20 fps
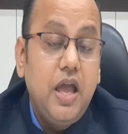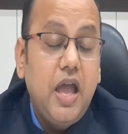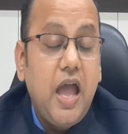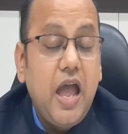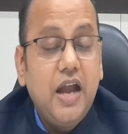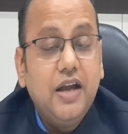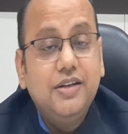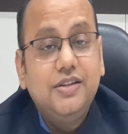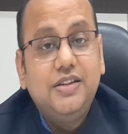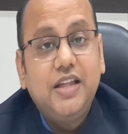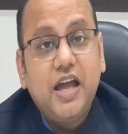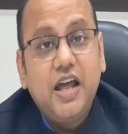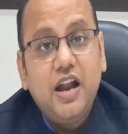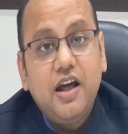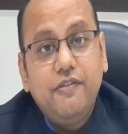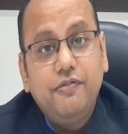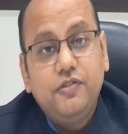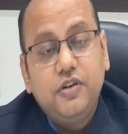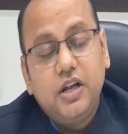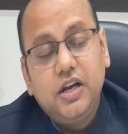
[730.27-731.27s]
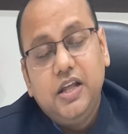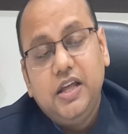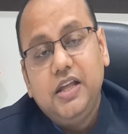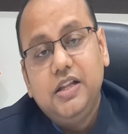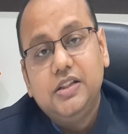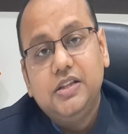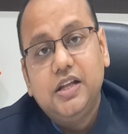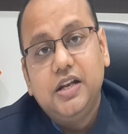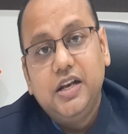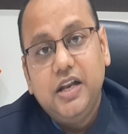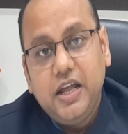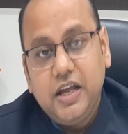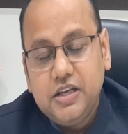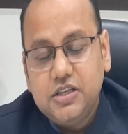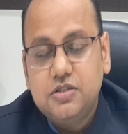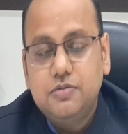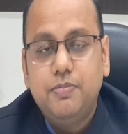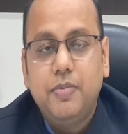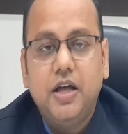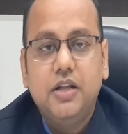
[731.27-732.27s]
and thereafter in the
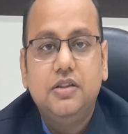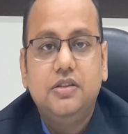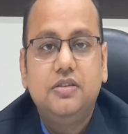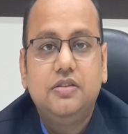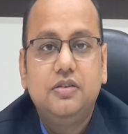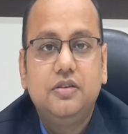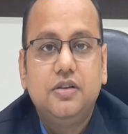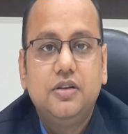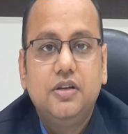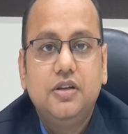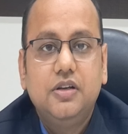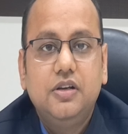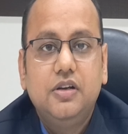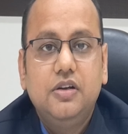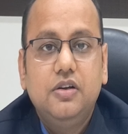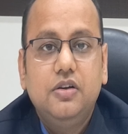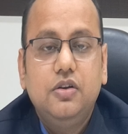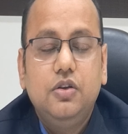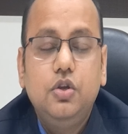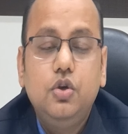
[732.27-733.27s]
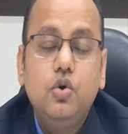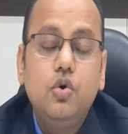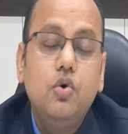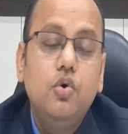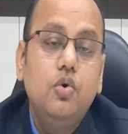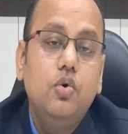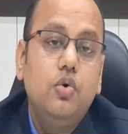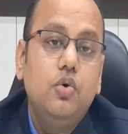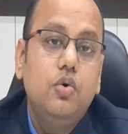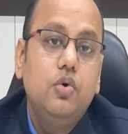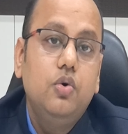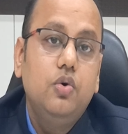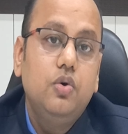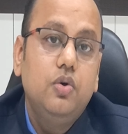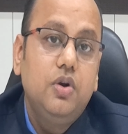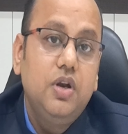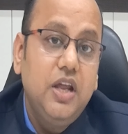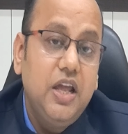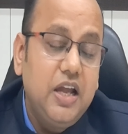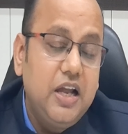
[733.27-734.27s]
next month you
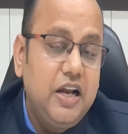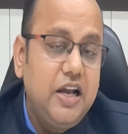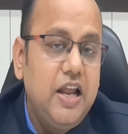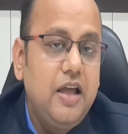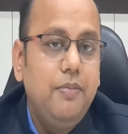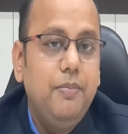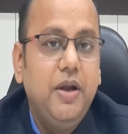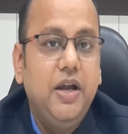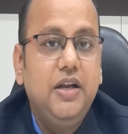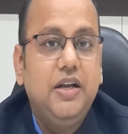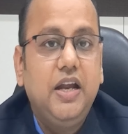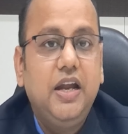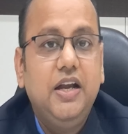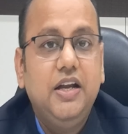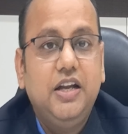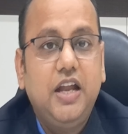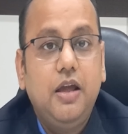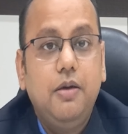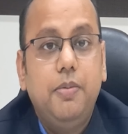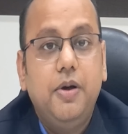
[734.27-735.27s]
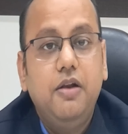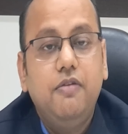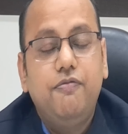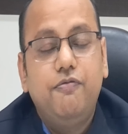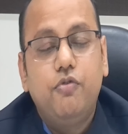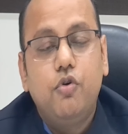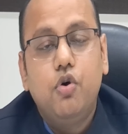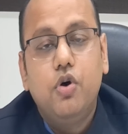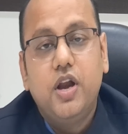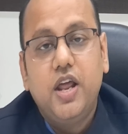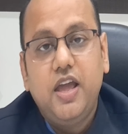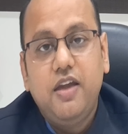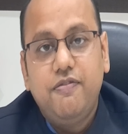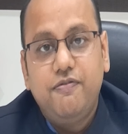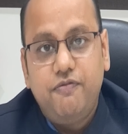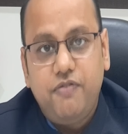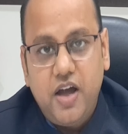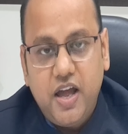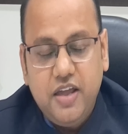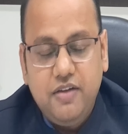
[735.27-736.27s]
reclaim it in table
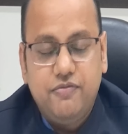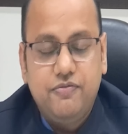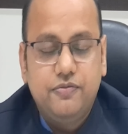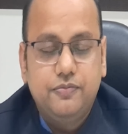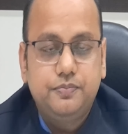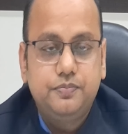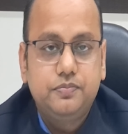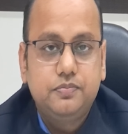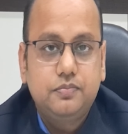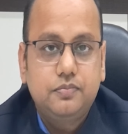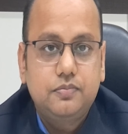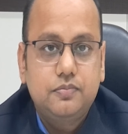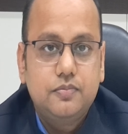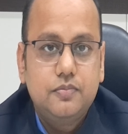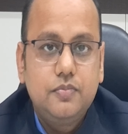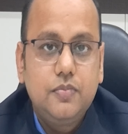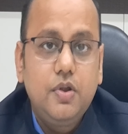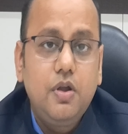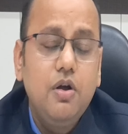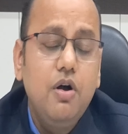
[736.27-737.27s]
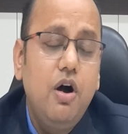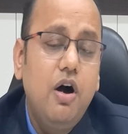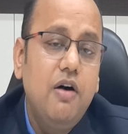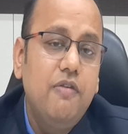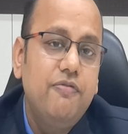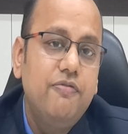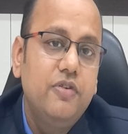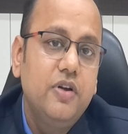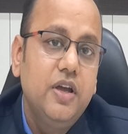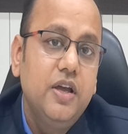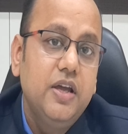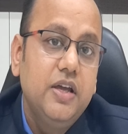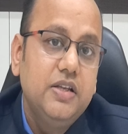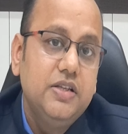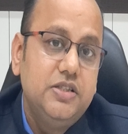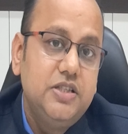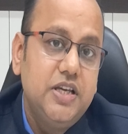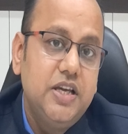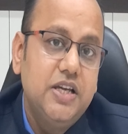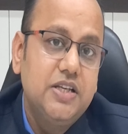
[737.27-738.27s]
4A5 of
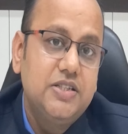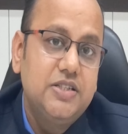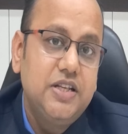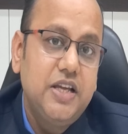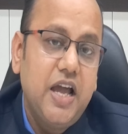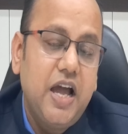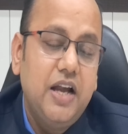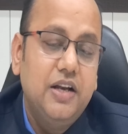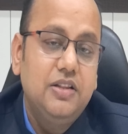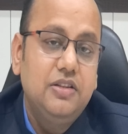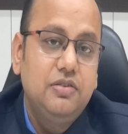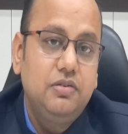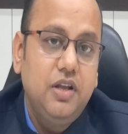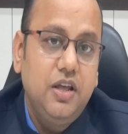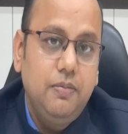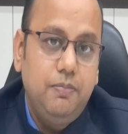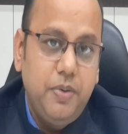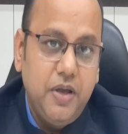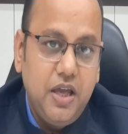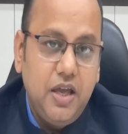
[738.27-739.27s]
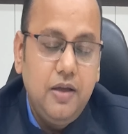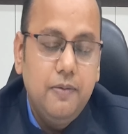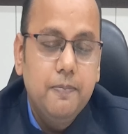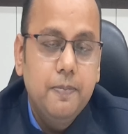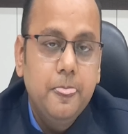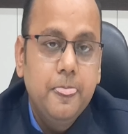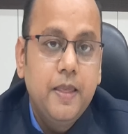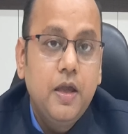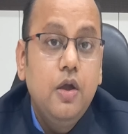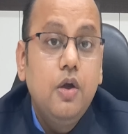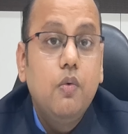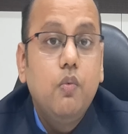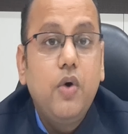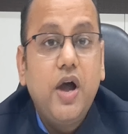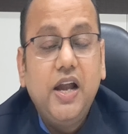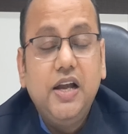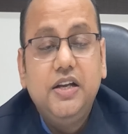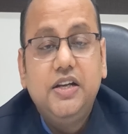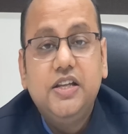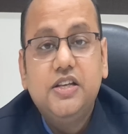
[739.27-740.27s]
GSTR 3B
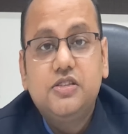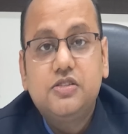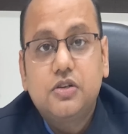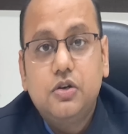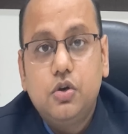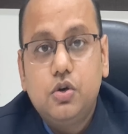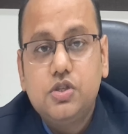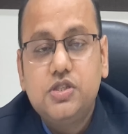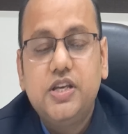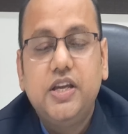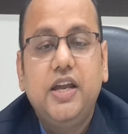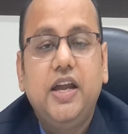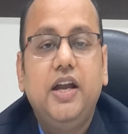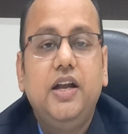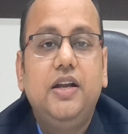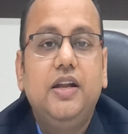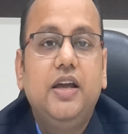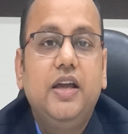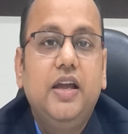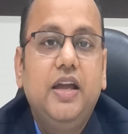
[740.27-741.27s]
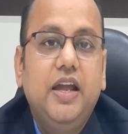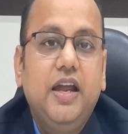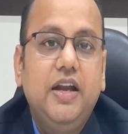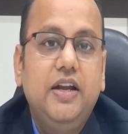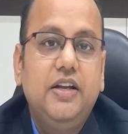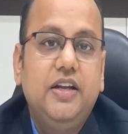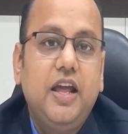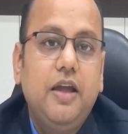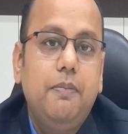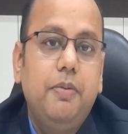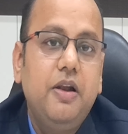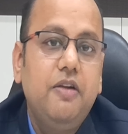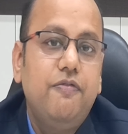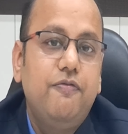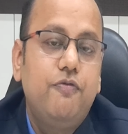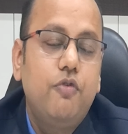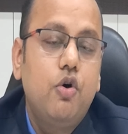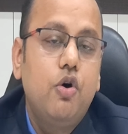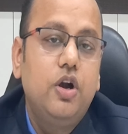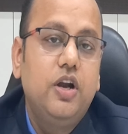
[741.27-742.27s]
while disclosing it in table
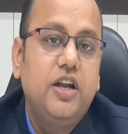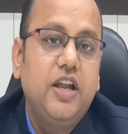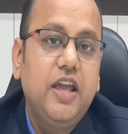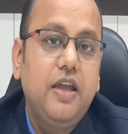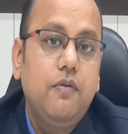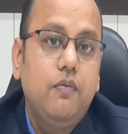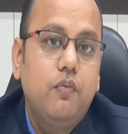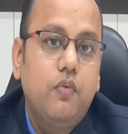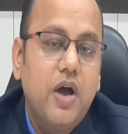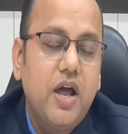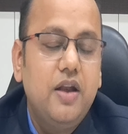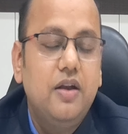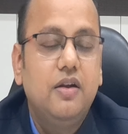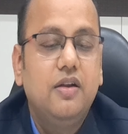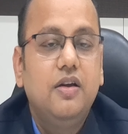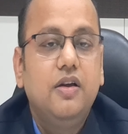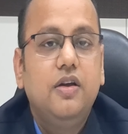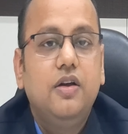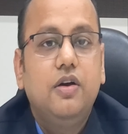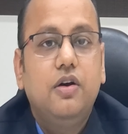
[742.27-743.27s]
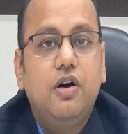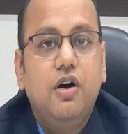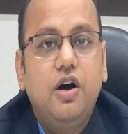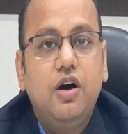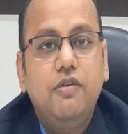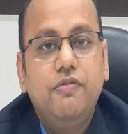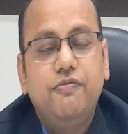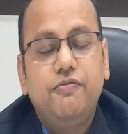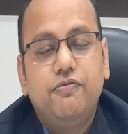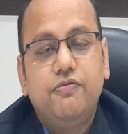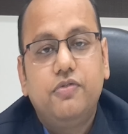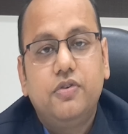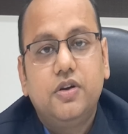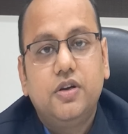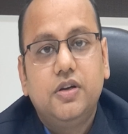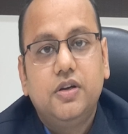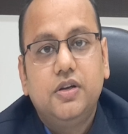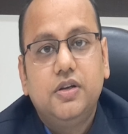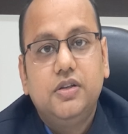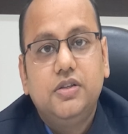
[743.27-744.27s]
4D1 of
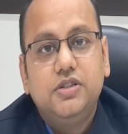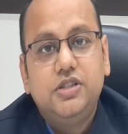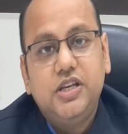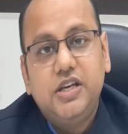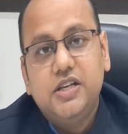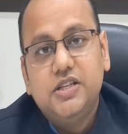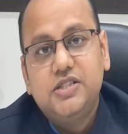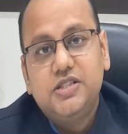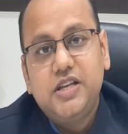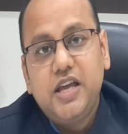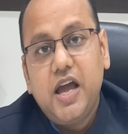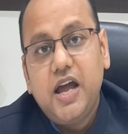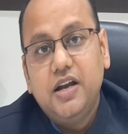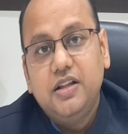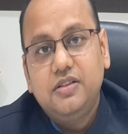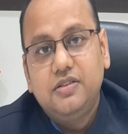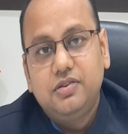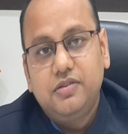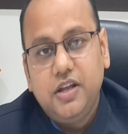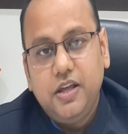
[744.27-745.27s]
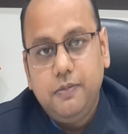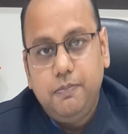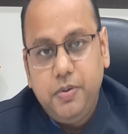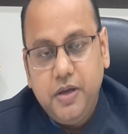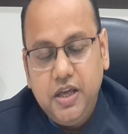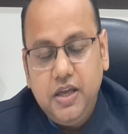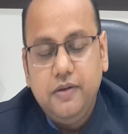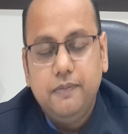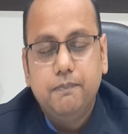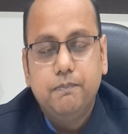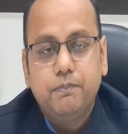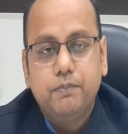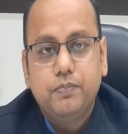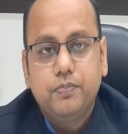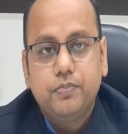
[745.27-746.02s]
GSTR 3B.